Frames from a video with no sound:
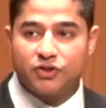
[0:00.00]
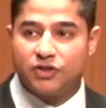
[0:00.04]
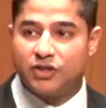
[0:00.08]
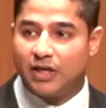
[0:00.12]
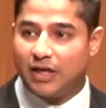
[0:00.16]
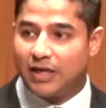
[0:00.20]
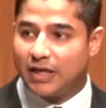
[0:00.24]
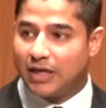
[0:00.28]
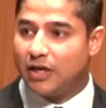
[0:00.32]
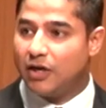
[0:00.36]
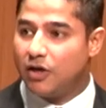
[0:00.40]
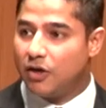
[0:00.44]

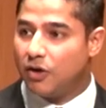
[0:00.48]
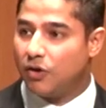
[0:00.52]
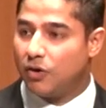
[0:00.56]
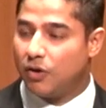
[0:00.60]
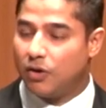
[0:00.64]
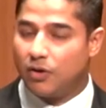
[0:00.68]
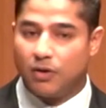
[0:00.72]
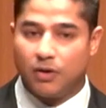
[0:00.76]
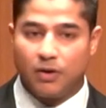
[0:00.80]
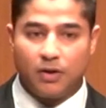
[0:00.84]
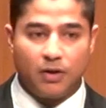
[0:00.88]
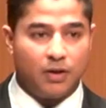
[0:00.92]
sitting
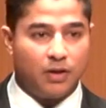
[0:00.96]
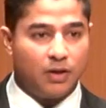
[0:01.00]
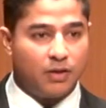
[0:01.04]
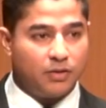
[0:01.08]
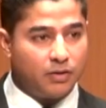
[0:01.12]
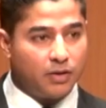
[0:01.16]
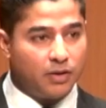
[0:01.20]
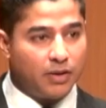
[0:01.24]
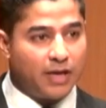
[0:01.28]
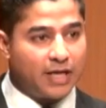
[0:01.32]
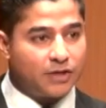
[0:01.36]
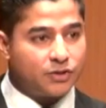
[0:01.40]
here,
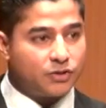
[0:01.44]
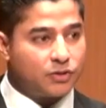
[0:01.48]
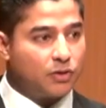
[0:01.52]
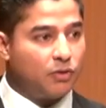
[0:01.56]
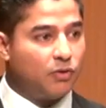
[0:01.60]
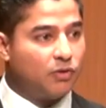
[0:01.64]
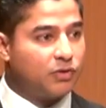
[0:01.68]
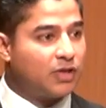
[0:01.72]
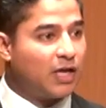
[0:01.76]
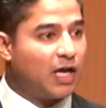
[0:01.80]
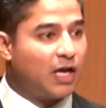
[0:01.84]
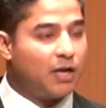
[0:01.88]
the next
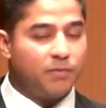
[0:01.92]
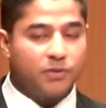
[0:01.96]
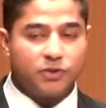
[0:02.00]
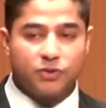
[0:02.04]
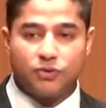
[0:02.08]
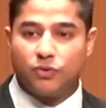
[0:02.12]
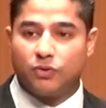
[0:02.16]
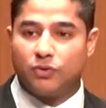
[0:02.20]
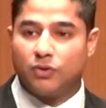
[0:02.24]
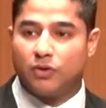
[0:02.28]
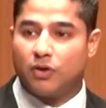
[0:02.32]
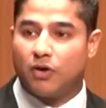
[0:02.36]
autonomous
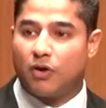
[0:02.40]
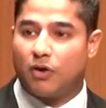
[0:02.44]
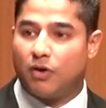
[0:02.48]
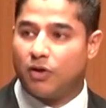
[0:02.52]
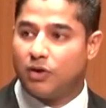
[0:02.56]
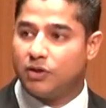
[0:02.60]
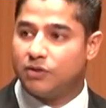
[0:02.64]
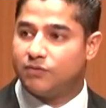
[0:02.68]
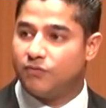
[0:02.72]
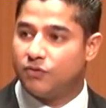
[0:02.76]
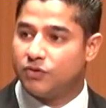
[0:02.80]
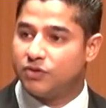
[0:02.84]
Google
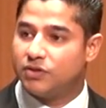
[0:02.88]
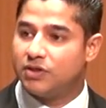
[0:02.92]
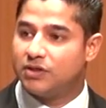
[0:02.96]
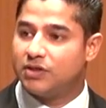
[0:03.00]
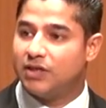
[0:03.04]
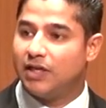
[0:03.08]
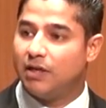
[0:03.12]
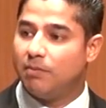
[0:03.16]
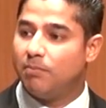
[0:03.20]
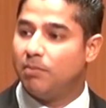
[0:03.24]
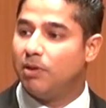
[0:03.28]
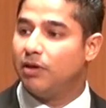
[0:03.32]
cars for
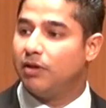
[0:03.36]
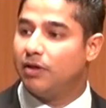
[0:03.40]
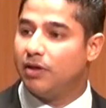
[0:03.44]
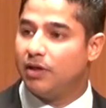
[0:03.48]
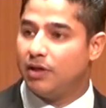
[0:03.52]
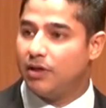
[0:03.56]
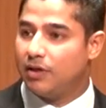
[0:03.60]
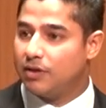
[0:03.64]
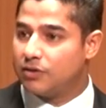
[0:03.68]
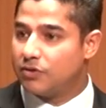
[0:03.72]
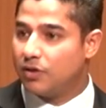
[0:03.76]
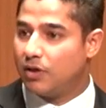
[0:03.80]

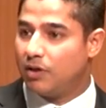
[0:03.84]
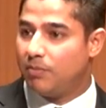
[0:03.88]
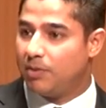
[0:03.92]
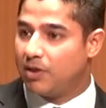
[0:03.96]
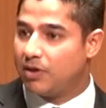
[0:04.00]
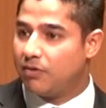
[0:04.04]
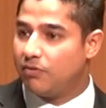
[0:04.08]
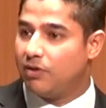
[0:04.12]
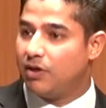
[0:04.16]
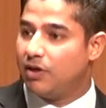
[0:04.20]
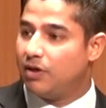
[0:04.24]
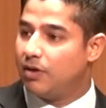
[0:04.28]
sustainability is going to be
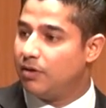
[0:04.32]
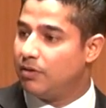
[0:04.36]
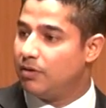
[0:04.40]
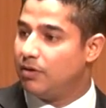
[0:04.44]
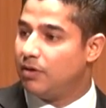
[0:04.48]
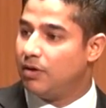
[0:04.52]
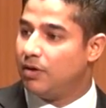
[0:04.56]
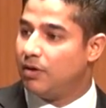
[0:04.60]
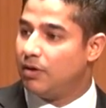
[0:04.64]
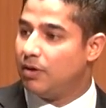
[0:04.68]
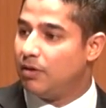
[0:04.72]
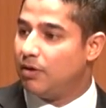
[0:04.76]

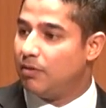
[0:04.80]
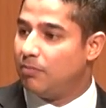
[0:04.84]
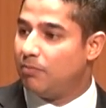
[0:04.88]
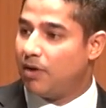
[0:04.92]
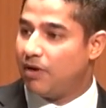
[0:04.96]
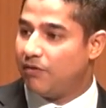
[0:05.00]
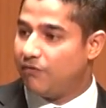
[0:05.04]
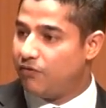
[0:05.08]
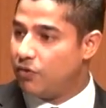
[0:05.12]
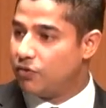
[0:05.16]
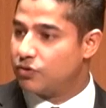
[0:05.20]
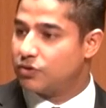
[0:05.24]
created
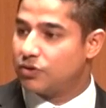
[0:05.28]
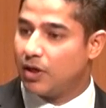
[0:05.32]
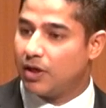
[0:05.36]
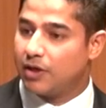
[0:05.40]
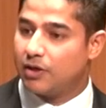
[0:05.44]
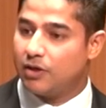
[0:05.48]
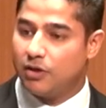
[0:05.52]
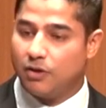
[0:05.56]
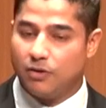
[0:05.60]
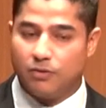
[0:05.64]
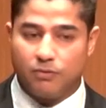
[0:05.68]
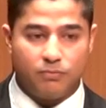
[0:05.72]
by folks
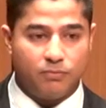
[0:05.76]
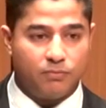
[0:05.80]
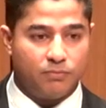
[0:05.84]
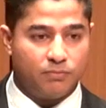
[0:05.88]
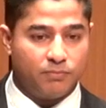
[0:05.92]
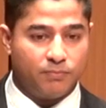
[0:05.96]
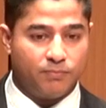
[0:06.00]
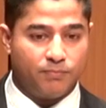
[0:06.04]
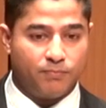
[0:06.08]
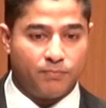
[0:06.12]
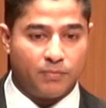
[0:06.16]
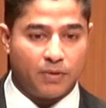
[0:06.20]
like
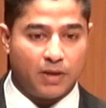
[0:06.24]
you.